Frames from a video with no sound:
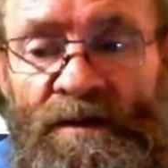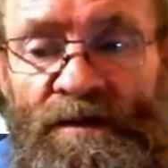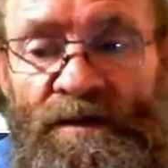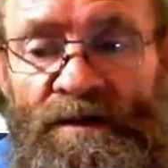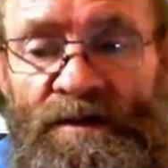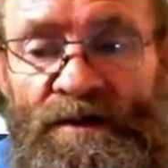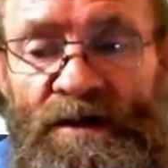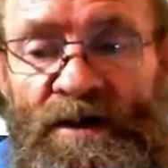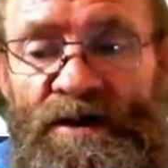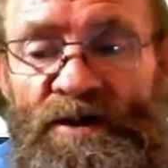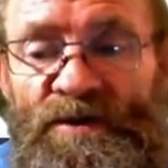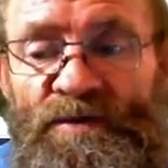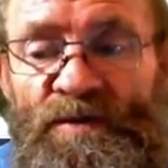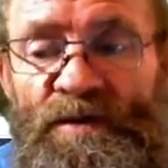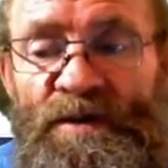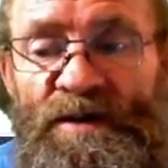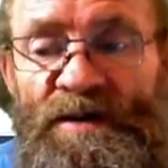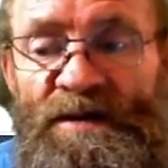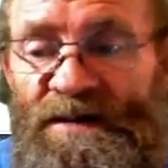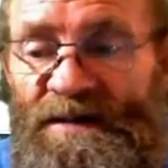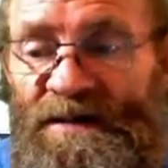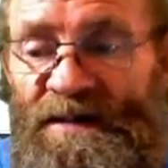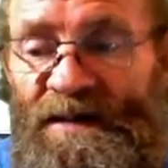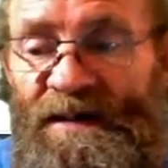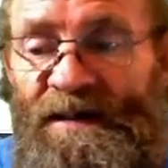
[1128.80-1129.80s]

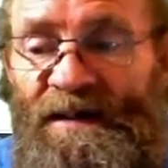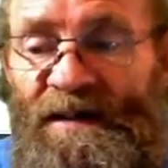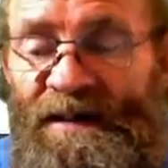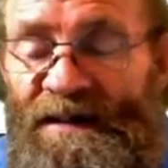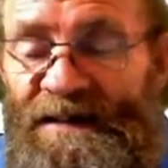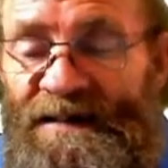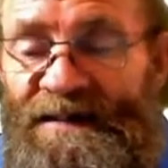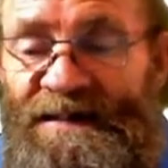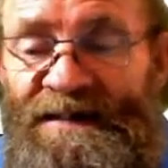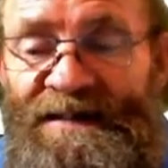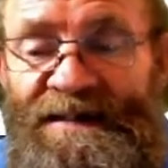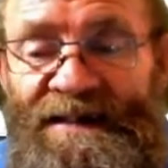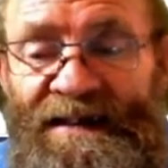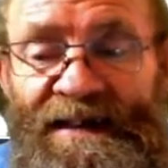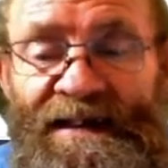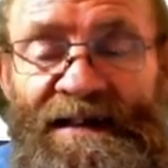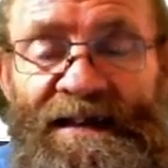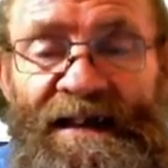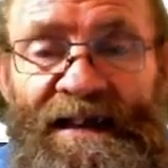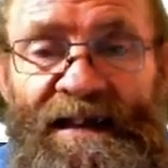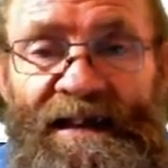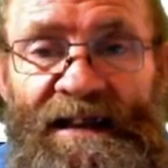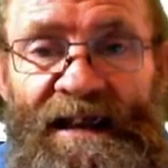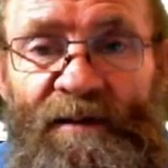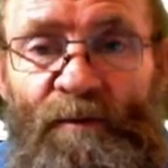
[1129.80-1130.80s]
GXWorks has seen
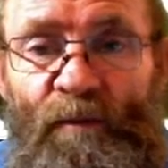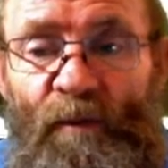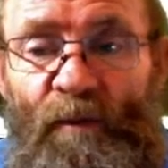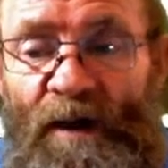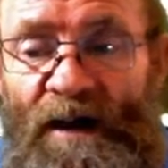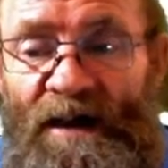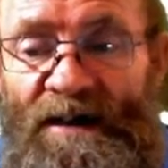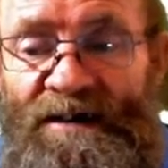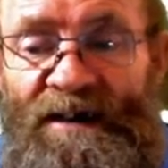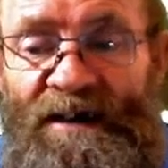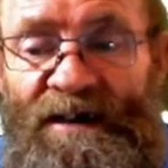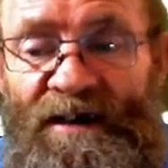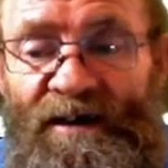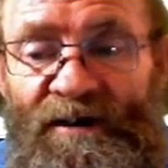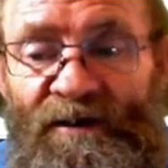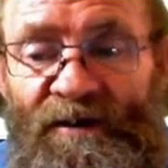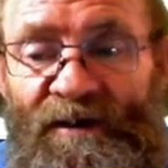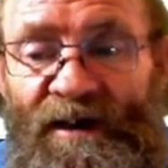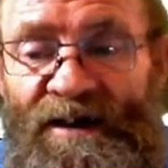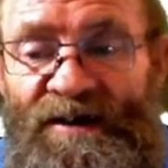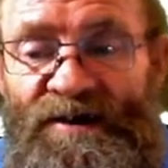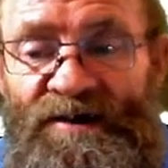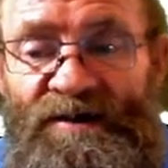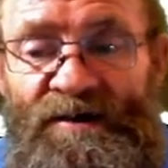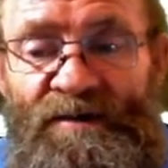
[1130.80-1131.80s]
that there was a
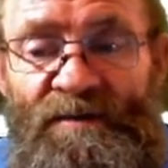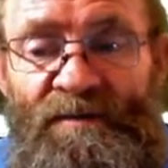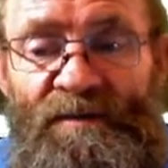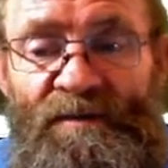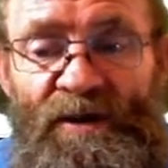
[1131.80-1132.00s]
connection